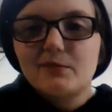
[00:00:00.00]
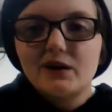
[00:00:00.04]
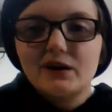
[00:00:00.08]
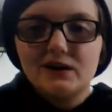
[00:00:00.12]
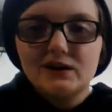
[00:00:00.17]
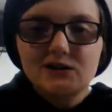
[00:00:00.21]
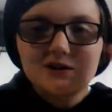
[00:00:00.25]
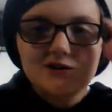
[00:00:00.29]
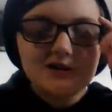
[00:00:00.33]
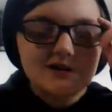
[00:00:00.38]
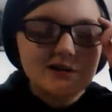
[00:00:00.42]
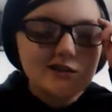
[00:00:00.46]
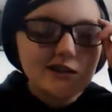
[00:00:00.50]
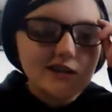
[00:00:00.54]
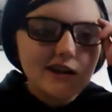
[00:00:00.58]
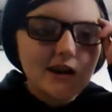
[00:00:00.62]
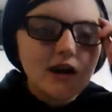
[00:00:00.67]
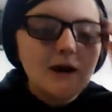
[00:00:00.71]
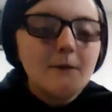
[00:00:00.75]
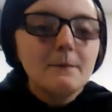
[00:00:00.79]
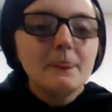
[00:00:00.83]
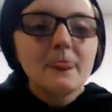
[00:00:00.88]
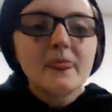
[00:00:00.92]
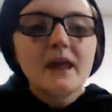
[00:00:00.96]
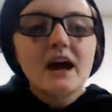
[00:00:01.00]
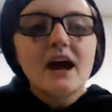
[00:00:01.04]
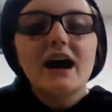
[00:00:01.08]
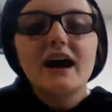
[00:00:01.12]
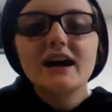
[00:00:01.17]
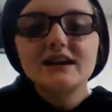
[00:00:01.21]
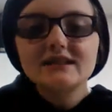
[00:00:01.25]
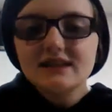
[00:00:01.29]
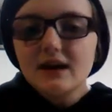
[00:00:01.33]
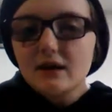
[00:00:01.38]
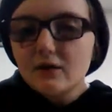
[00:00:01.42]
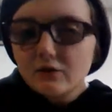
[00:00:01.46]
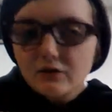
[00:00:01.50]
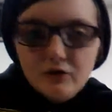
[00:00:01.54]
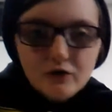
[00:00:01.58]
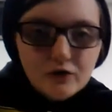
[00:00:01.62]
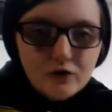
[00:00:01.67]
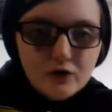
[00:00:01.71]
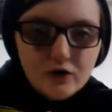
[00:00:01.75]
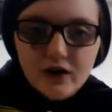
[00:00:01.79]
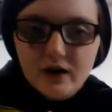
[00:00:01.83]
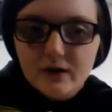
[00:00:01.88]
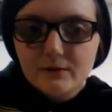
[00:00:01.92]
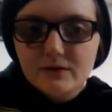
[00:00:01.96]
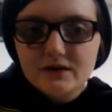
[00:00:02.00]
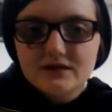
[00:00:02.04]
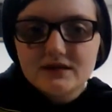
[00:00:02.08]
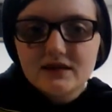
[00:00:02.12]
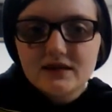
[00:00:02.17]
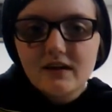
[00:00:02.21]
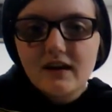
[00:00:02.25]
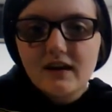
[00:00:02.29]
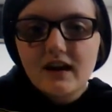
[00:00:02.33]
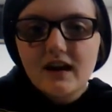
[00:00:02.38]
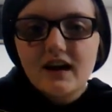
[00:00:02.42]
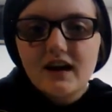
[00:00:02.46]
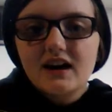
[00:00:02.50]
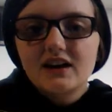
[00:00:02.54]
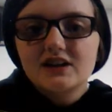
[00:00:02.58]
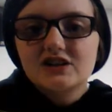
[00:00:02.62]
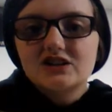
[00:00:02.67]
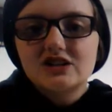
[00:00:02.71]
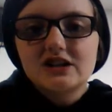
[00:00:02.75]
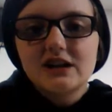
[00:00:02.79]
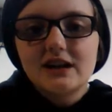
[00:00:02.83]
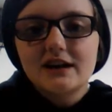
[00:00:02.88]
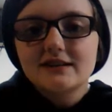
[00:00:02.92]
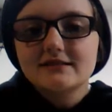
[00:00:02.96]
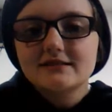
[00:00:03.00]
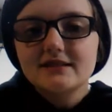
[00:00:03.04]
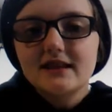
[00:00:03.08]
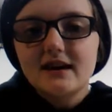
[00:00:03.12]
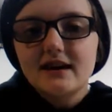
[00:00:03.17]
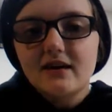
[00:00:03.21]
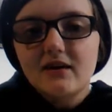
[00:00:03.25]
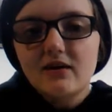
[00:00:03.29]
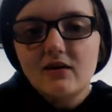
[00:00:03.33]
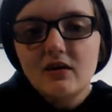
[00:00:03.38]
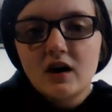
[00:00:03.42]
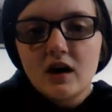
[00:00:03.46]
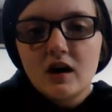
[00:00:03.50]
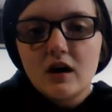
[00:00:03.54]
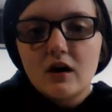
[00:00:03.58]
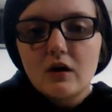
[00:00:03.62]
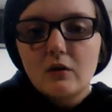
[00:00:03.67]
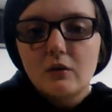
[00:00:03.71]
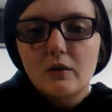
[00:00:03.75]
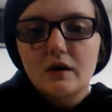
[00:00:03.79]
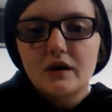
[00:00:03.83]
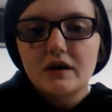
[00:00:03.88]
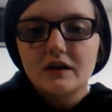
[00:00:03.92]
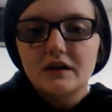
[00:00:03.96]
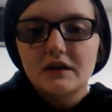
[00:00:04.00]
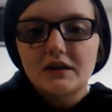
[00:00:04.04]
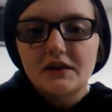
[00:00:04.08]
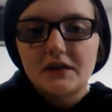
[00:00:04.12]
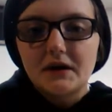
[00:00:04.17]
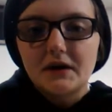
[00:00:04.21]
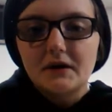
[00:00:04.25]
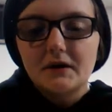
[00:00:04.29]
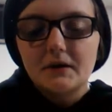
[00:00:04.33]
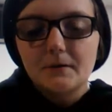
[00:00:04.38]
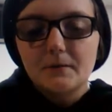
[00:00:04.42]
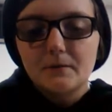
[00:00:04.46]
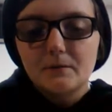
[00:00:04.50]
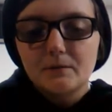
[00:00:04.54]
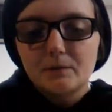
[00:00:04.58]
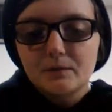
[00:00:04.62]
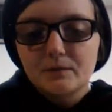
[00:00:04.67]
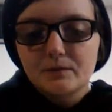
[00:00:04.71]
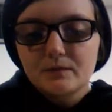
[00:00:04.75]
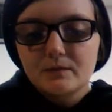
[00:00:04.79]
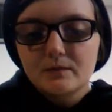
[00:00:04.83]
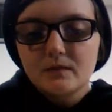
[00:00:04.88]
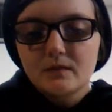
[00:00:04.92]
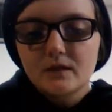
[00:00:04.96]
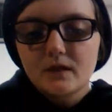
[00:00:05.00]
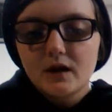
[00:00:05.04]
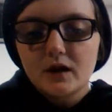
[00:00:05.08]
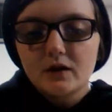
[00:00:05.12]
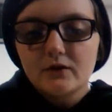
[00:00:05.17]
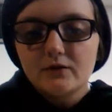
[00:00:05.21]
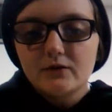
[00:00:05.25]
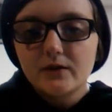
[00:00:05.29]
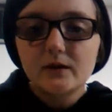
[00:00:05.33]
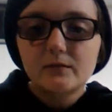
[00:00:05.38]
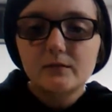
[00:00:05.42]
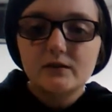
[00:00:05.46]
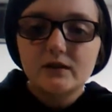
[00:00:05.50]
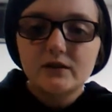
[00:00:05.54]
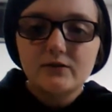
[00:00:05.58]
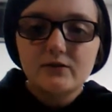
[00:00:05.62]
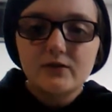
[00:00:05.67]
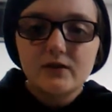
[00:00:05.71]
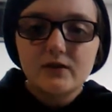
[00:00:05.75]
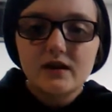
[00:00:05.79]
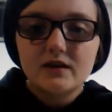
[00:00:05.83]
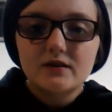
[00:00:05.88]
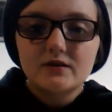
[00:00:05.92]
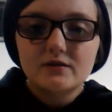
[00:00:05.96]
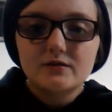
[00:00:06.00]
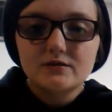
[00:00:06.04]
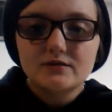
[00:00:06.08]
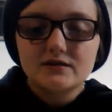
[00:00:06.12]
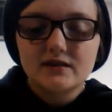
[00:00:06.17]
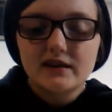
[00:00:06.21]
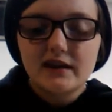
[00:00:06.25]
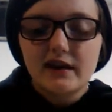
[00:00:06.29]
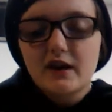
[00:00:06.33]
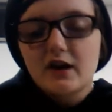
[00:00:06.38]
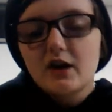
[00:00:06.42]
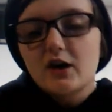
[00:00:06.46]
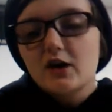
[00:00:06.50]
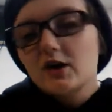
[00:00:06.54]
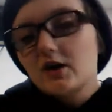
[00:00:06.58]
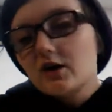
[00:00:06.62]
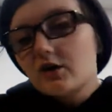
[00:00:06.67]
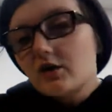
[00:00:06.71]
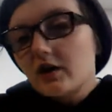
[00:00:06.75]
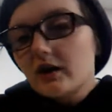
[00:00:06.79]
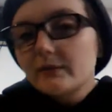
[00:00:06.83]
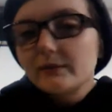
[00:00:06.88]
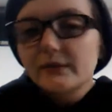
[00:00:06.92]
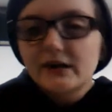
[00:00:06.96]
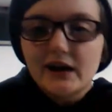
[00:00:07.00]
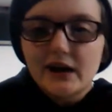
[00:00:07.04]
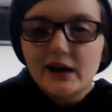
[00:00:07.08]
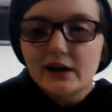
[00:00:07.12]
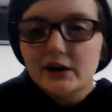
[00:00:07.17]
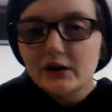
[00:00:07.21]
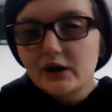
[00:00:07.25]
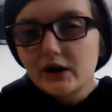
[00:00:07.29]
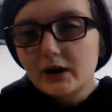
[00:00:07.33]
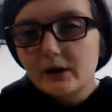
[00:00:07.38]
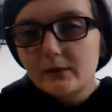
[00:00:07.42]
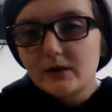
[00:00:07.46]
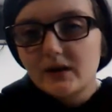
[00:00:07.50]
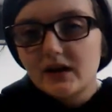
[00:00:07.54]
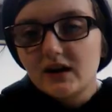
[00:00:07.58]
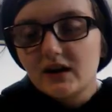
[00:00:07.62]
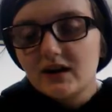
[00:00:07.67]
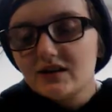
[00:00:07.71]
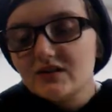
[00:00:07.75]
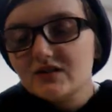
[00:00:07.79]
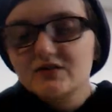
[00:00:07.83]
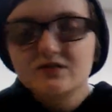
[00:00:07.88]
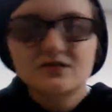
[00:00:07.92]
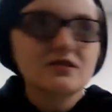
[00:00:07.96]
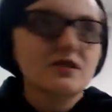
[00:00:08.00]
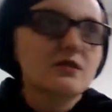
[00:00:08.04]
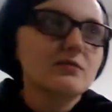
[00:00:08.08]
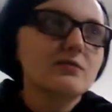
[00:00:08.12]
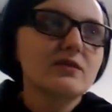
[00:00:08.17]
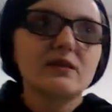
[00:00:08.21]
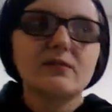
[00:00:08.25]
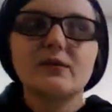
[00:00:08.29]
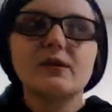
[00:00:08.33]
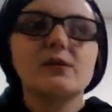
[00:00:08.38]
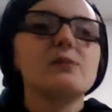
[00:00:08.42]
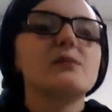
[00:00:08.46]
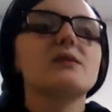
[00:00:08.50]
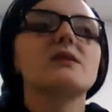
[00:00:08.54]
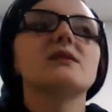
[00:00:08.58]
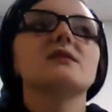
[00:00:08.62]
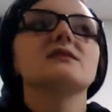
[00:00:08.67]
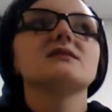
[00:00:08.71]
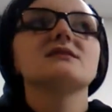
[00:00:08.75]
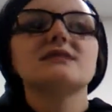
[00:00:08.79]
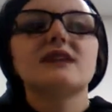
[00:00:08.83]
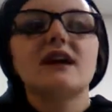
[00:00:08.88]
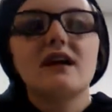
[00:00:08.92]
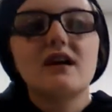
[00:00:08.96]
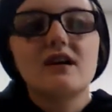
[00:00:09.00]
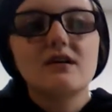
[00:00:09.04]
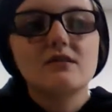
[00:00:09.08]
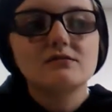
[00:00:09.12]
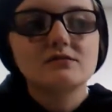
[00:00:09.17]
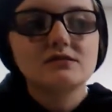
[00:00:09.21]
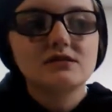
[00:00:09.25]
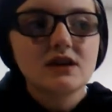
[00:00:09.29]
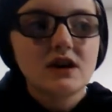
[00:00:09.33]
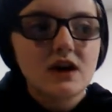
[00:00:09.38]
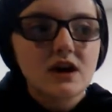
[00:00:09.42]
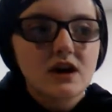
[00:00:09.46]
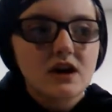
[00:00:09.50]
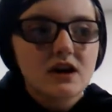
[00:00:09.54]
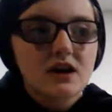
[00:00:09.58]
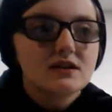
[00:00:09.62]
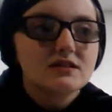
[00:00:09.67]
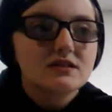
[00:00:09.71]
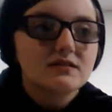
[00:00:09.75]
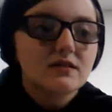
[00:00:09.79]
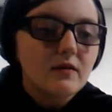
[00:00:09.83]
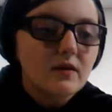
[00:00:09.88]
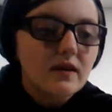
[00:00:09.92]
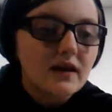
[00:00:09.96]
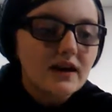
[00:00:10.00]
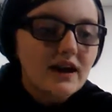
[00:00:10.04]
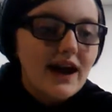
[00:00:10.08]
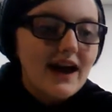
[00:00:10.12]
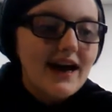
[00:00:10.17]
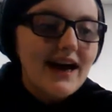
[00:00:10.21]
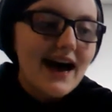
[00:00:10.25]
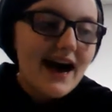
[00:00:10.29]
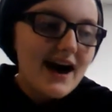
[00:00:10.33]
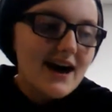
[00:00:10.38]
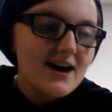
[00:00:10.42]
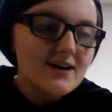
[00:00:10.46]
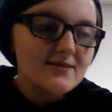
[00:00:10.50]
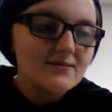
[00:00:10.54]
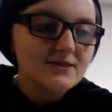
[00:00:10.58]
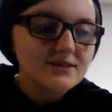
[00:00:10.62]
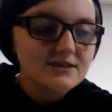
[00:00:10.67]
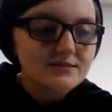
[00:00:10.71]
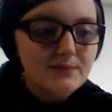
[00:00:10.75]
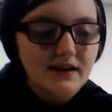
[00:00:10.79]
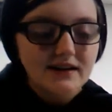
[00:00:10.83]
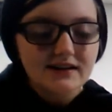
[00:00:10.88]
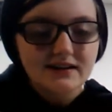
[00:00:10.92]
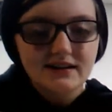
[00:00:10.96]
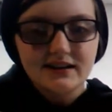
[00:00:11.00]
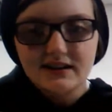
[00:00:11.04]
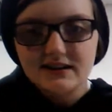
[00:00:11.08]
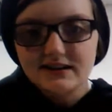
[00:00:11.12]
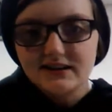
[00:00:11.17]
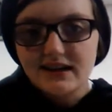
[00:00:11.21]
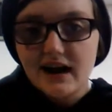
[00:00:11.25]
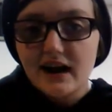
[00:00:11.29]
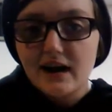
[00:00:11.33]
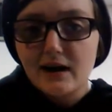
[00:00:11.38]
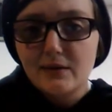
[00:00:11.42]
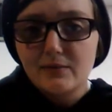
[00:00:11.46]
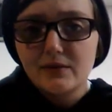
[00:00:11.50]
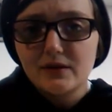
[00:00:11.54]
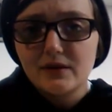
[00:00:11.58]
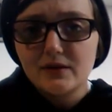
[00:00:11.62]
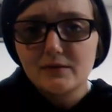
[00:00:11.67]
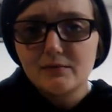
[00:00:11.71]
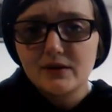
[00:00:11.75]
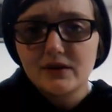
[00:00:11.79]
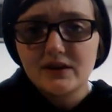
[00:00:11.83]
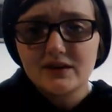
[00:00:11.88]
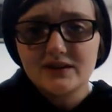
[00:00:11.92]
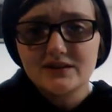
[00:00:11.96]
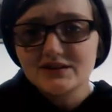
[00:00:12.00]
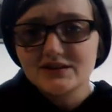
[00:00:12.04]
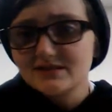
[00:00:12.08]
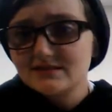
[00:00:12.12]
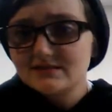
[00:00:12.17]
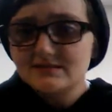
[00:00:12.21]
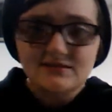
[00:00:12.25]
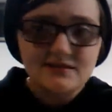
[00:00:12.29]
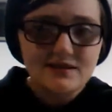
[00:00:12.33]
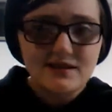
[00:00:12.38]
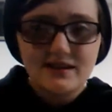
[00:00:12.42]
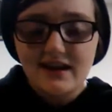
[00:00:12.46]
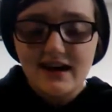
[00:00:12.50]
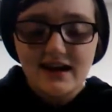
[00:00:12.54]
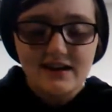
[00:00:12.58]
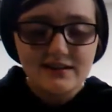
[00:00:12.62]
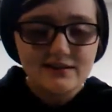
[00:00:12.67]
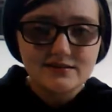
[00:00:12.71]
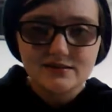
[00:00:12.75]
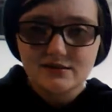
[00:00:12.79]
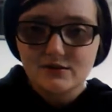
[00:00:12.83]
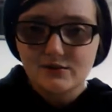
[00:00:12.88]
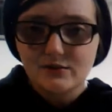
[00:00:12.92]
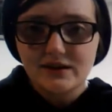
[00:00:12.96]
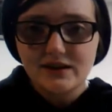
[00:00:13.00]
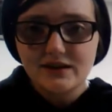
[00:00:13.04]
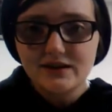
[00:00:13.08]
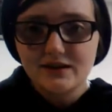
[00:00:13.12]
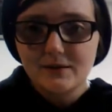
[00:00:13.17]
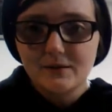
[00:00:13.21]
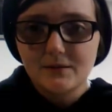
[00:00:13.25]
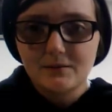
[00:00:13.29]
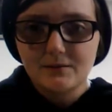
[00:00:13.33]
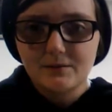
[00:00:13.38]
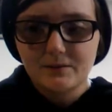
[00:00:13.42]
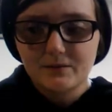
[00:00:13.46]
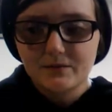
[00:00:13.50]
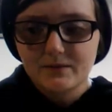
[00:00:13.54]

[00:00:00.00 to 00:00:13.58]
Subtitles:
But she hangs out with her grandmas a lot, and she hangs out with our family friend who's like her grandma not grandma, and there's so many people in this house, so like I half expected it to happen, but just not this quick.